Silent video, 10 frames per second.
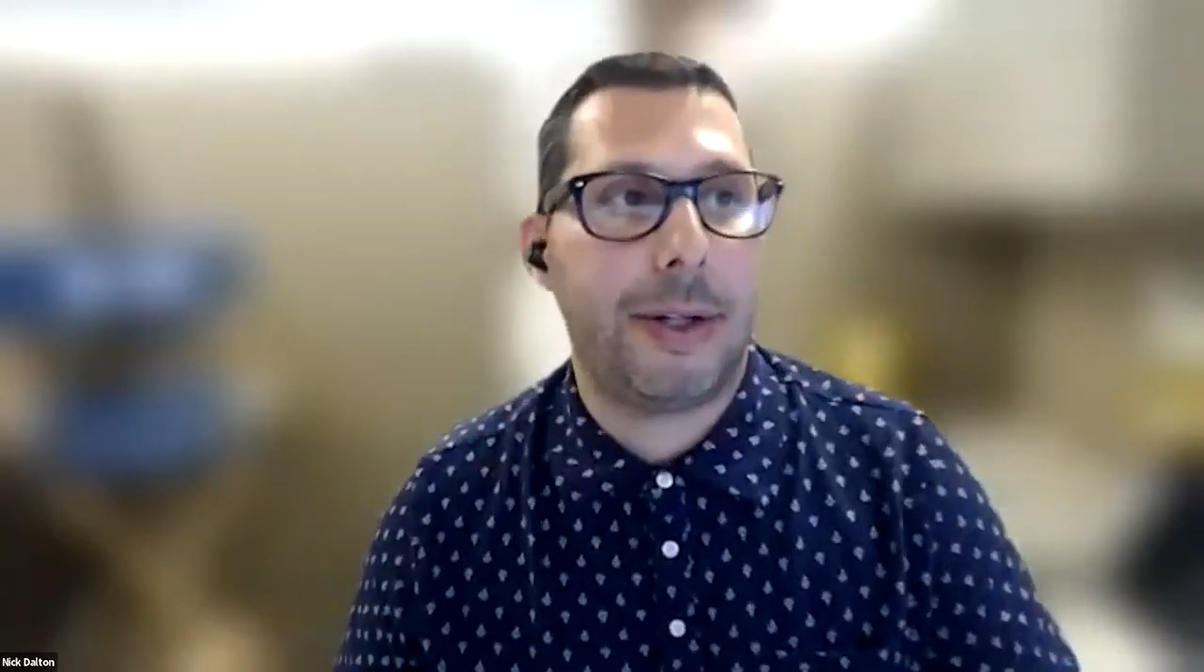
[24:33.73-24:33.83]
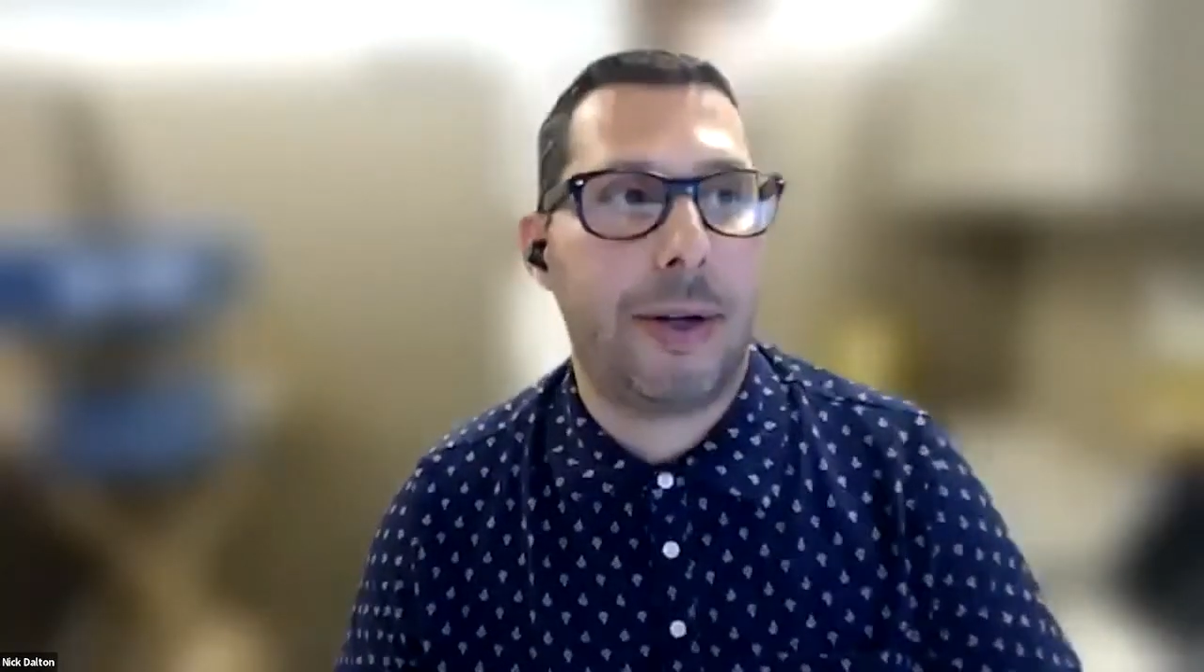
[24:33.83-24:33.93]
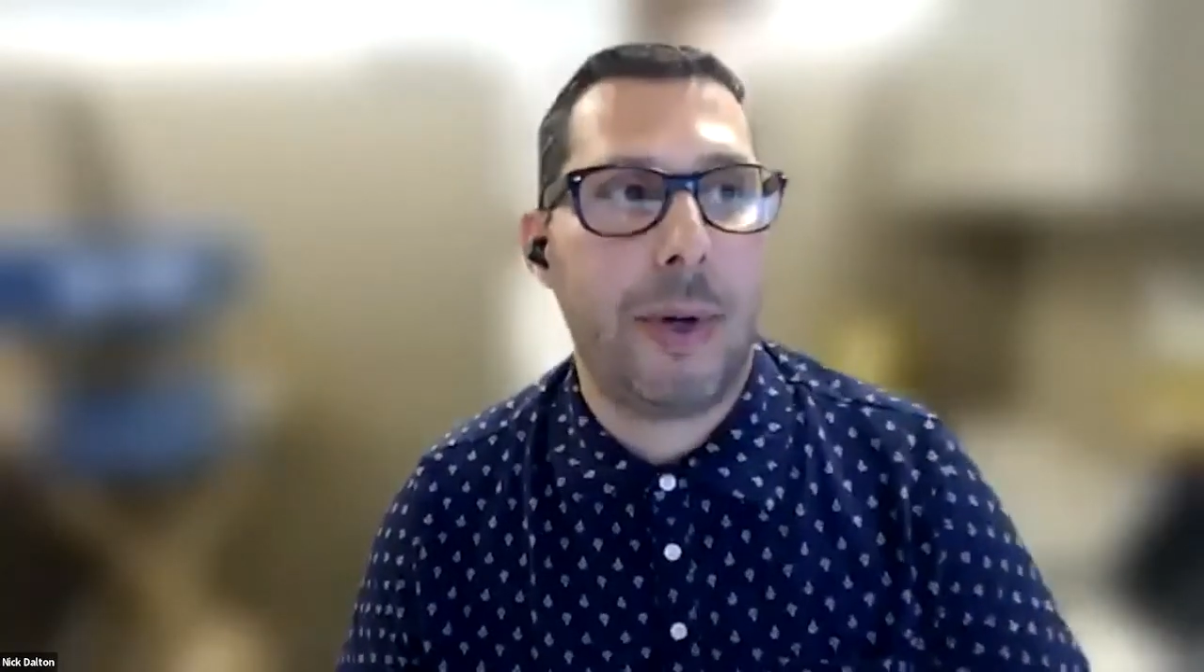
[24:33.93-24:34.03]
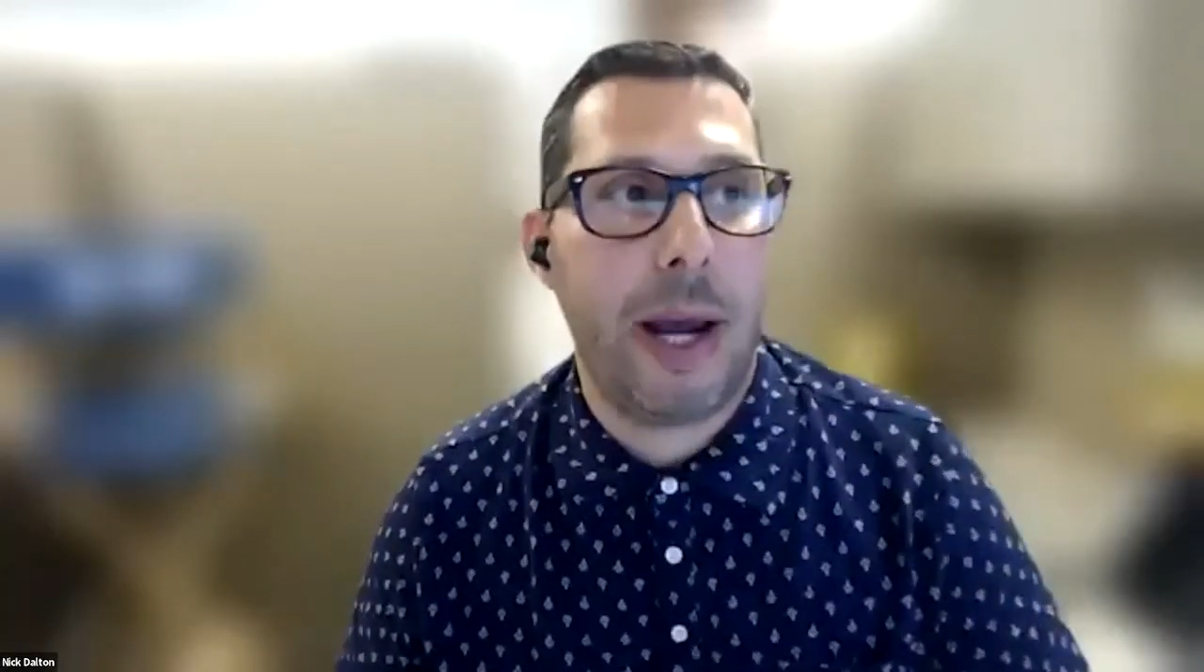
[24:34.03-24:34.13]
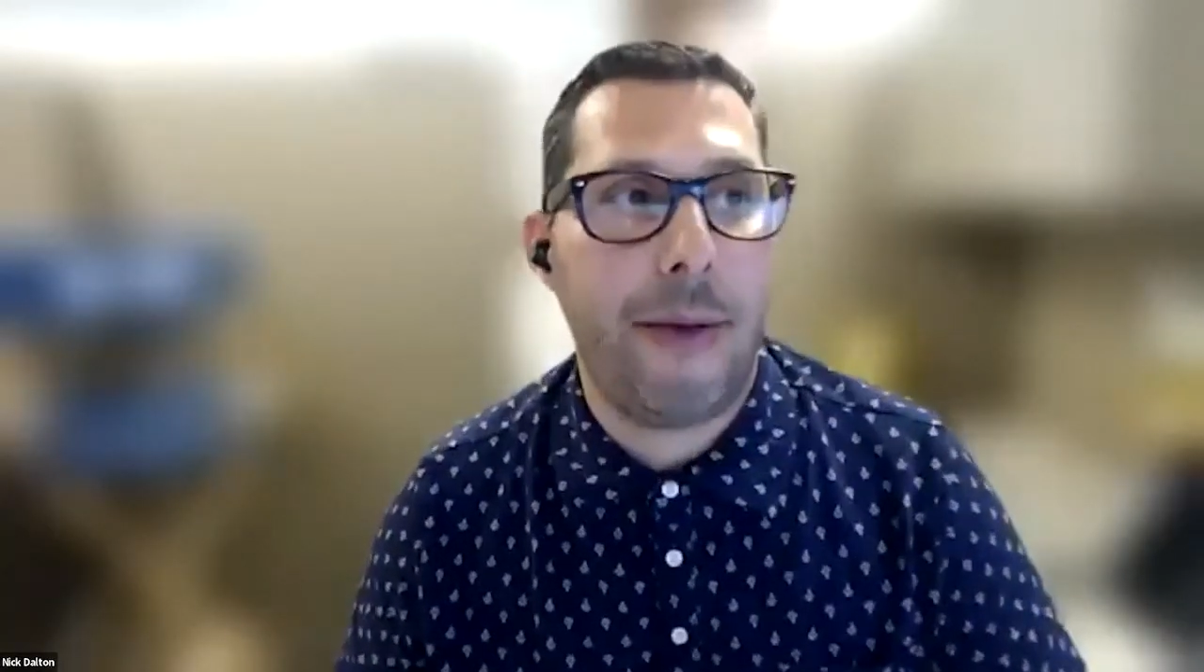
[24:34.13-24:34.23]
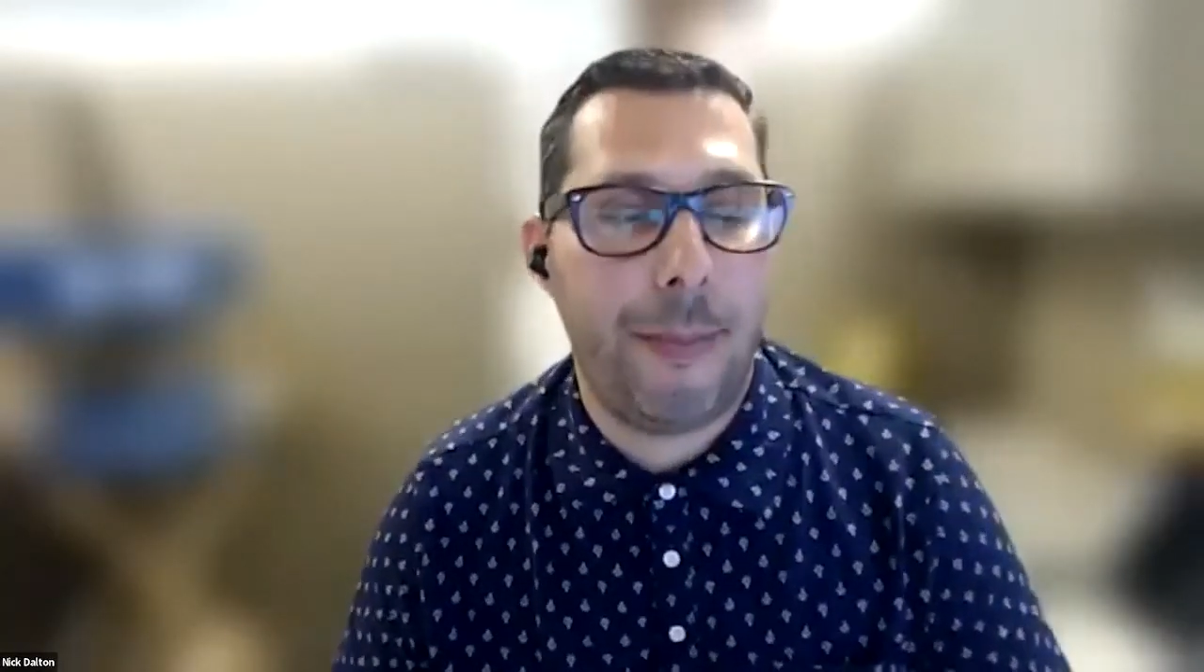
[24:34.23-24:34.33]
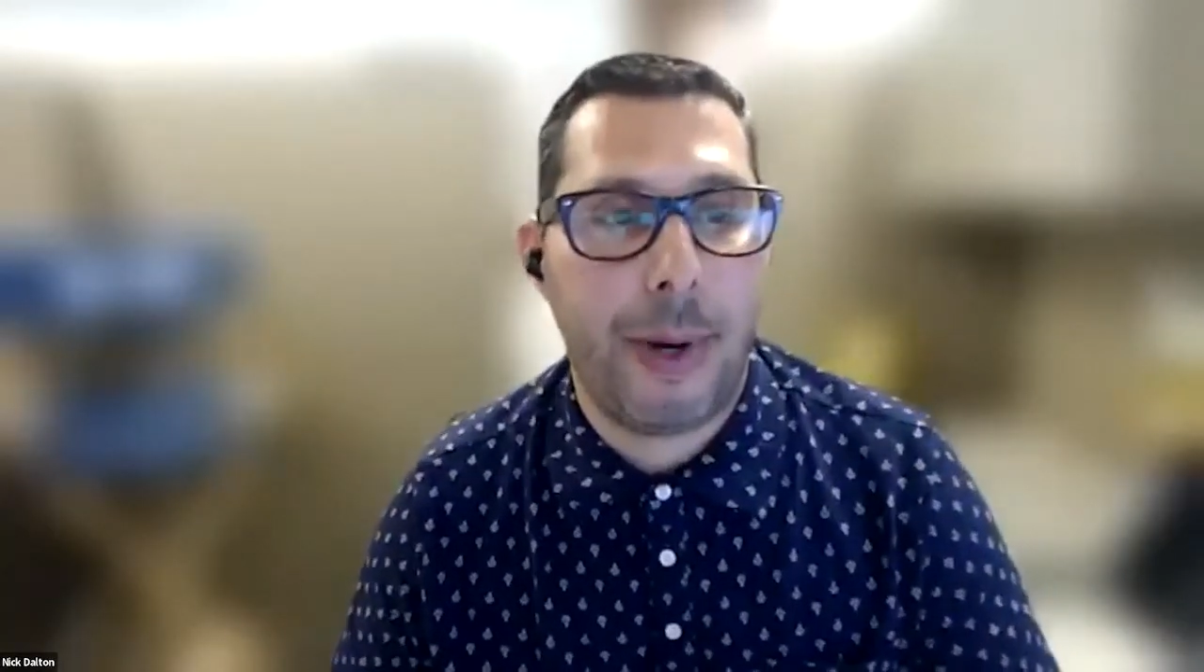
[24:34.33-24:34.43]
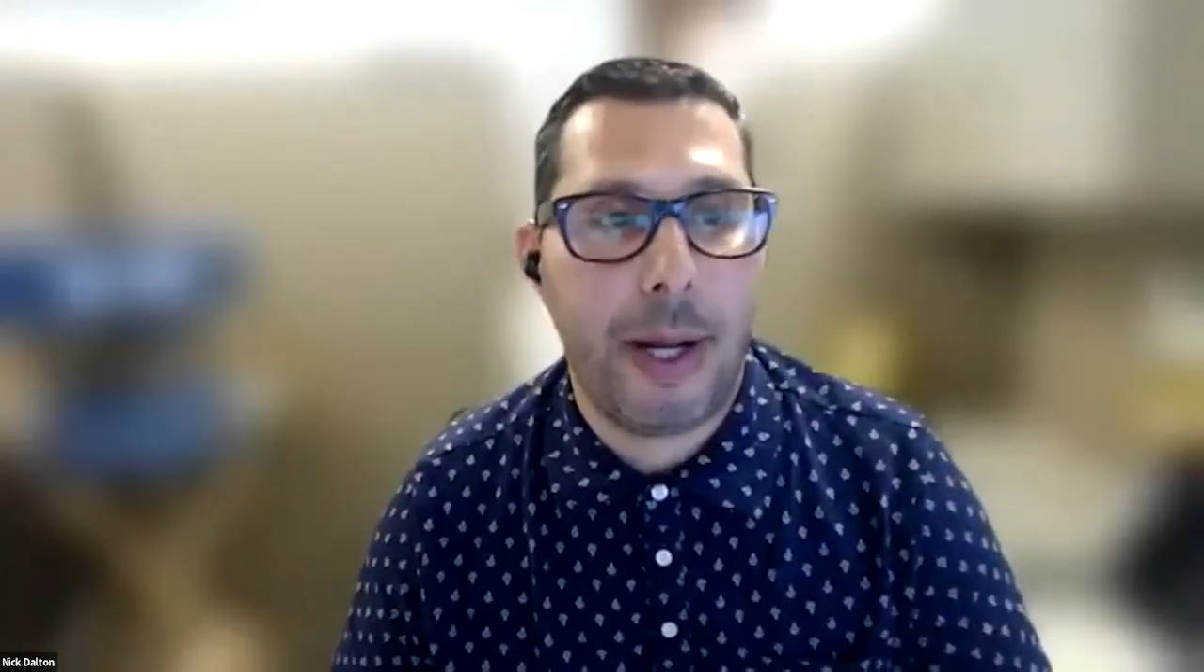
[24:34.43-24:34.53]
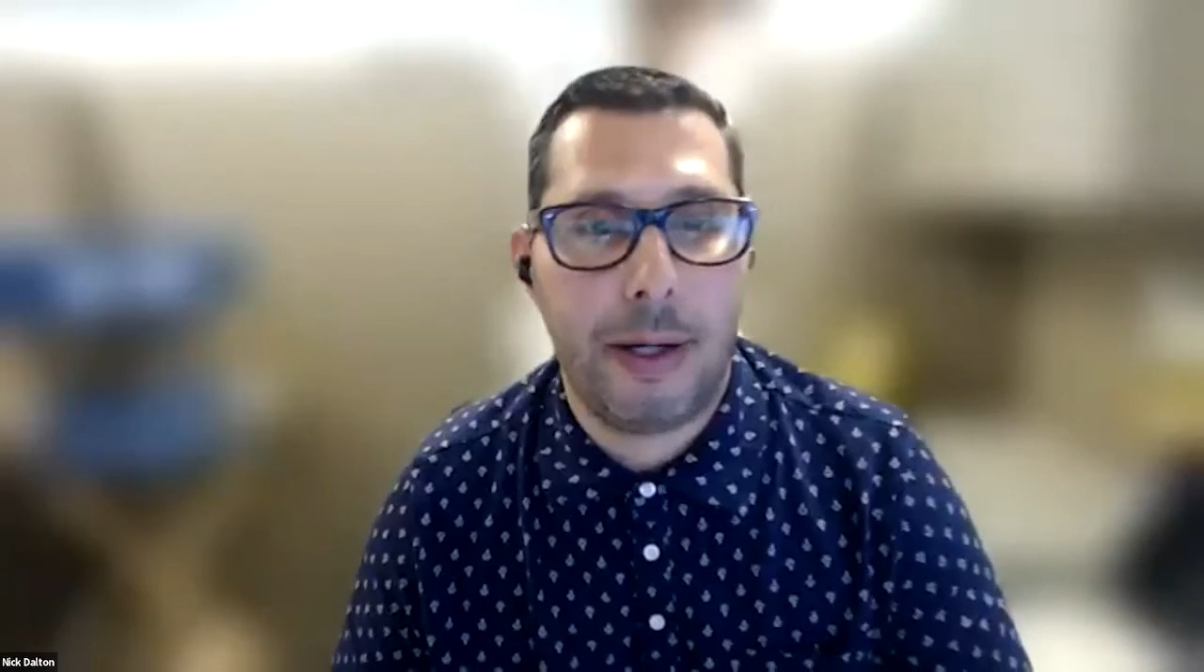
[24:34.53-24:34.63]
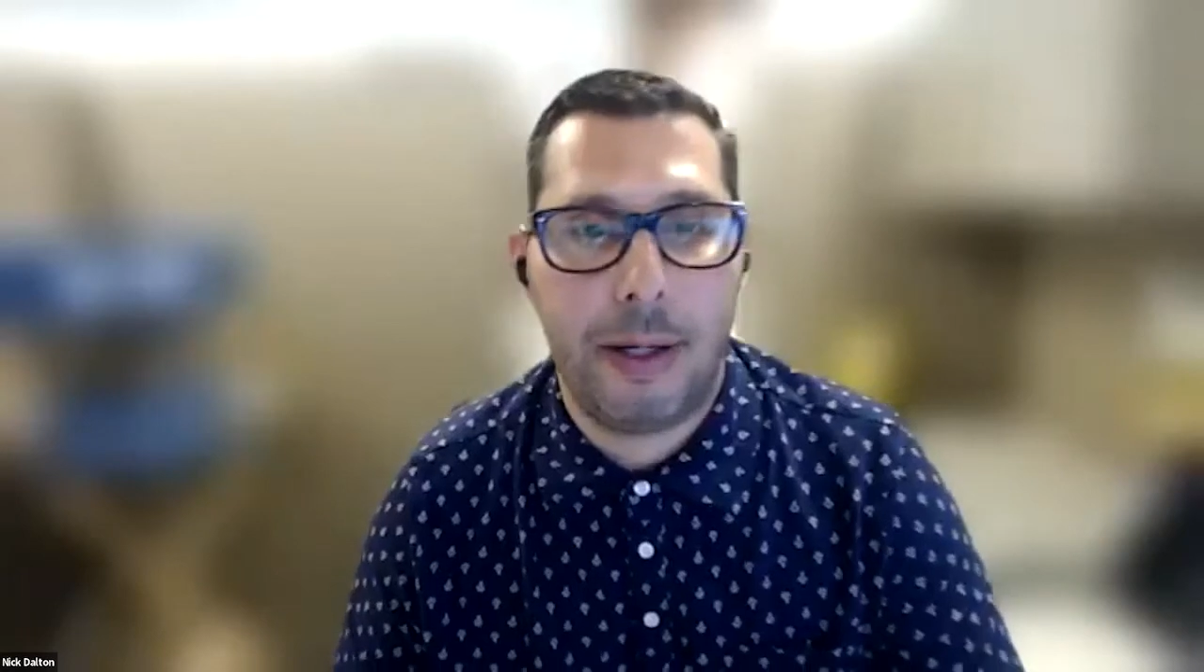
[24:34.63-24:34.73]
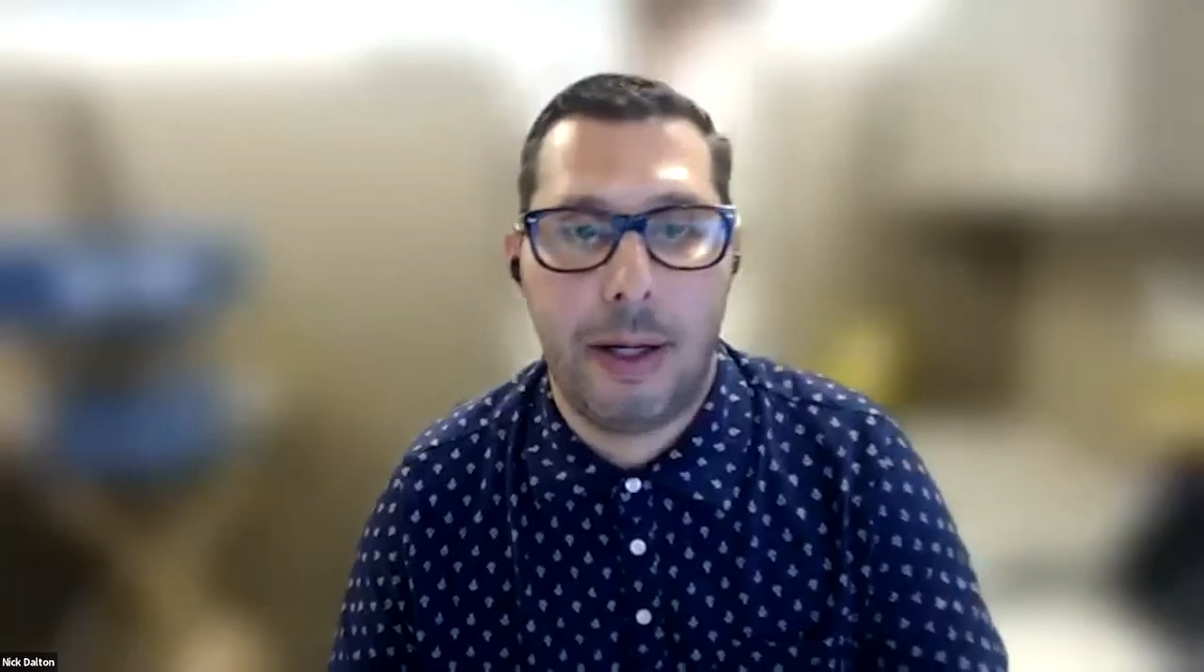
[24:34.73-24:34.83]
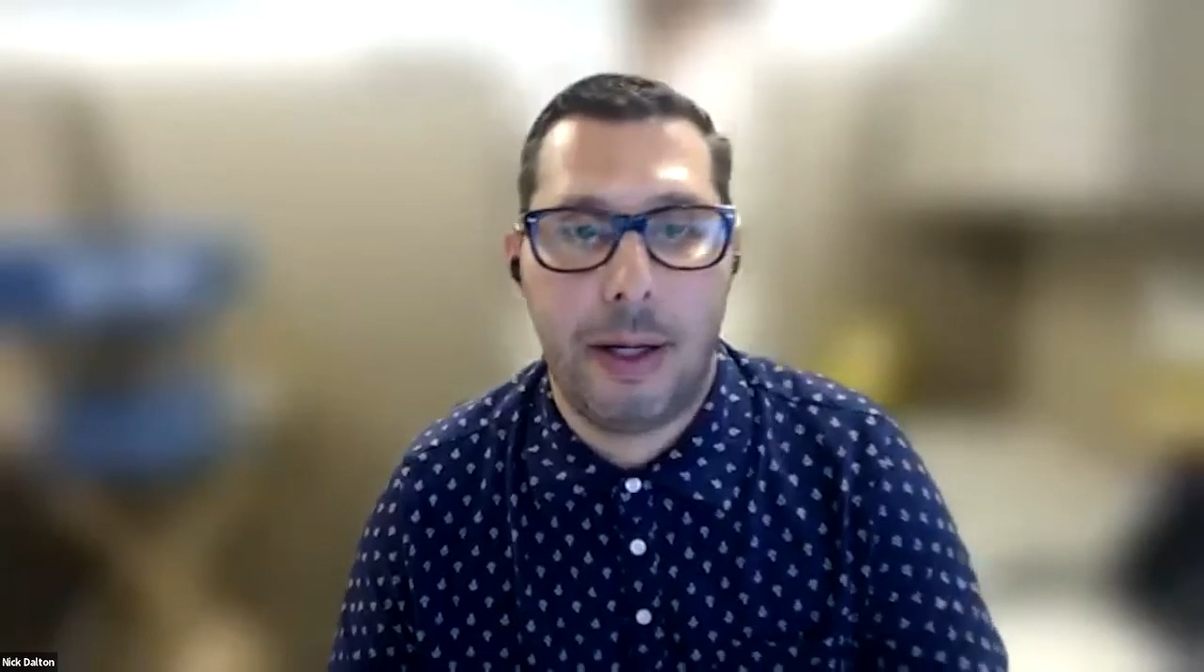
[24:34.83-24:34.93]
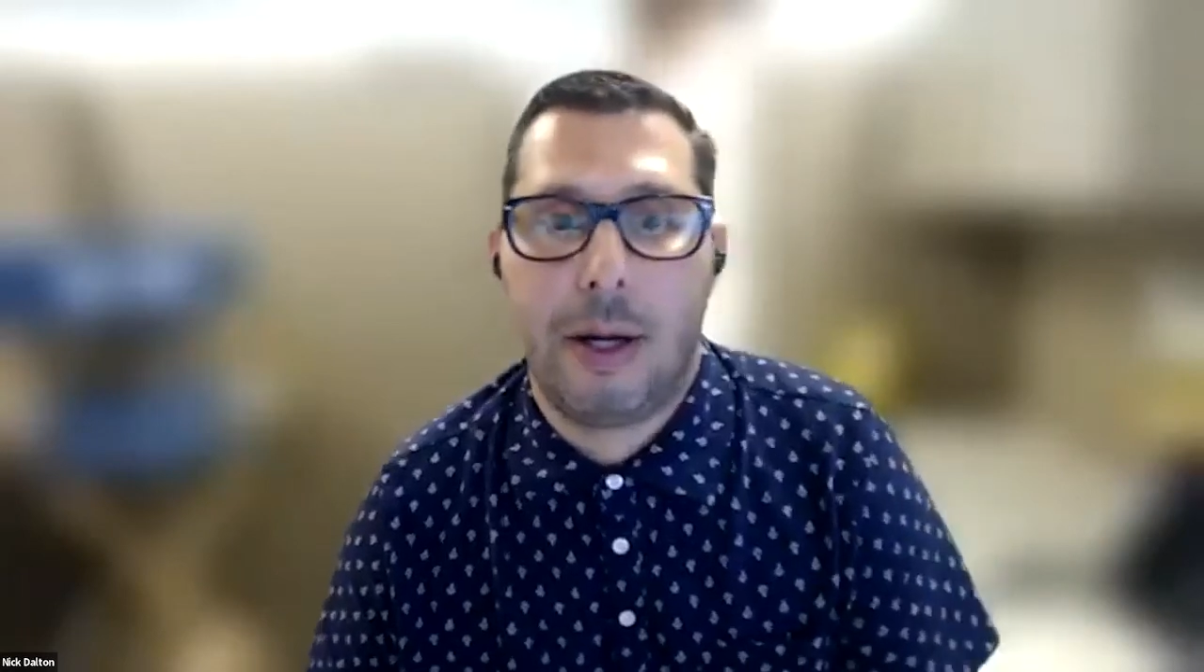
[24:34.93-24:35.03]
we have a button